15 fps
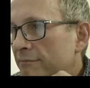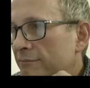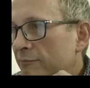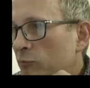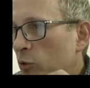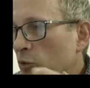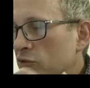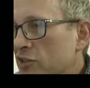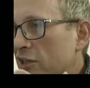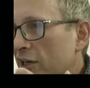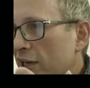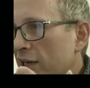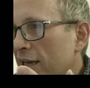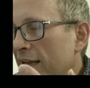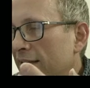
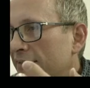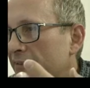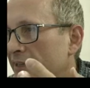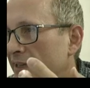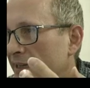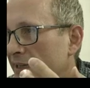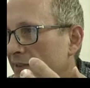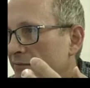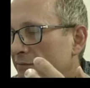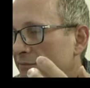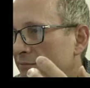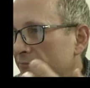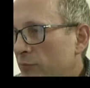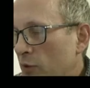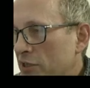water and the
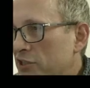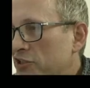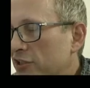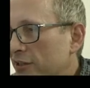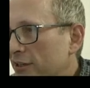moisture